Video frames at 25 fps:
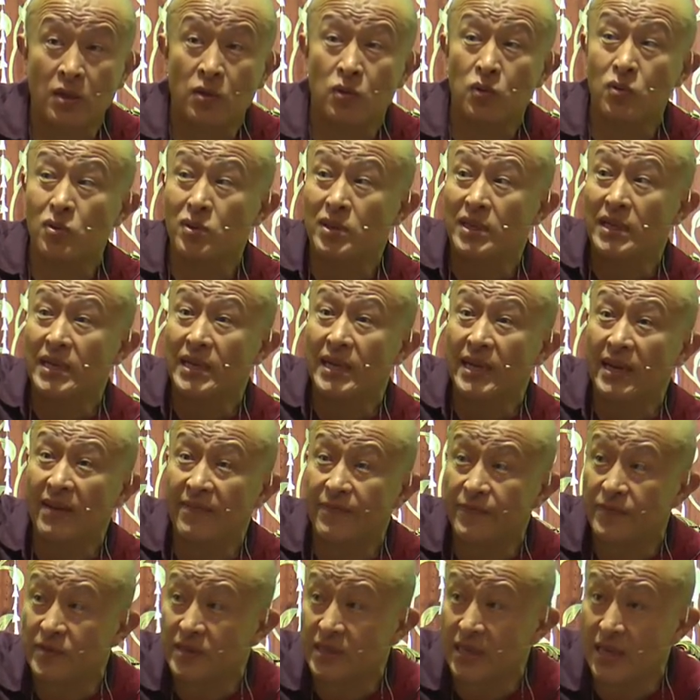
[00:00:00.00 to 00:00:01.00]
who
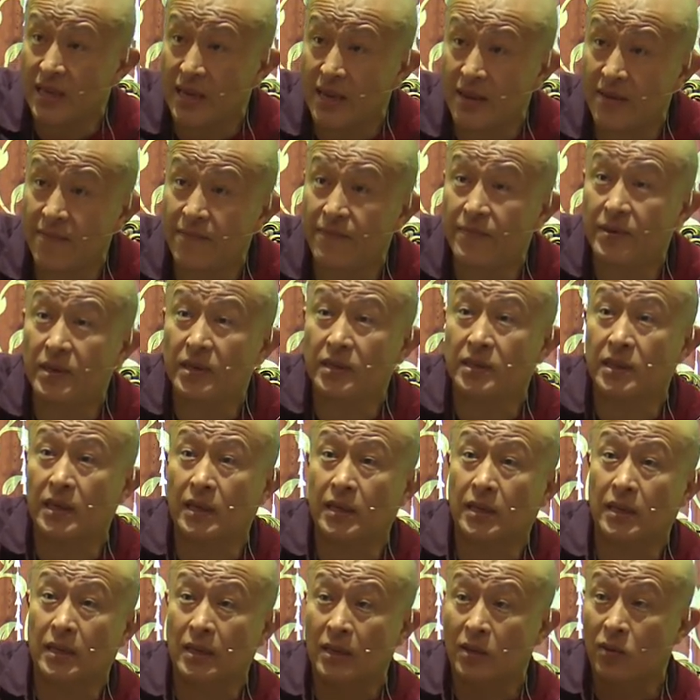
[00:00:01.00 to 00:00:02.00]
left
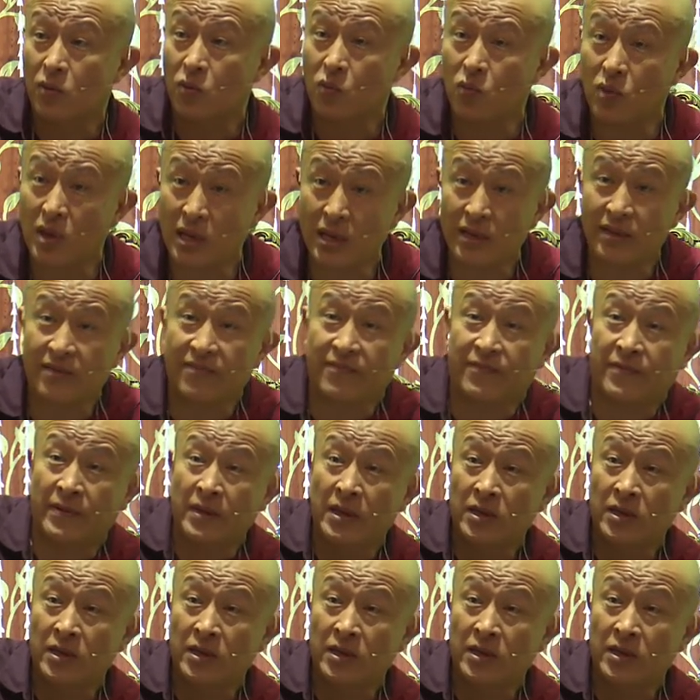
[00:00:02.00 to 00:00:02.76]
everything, wife,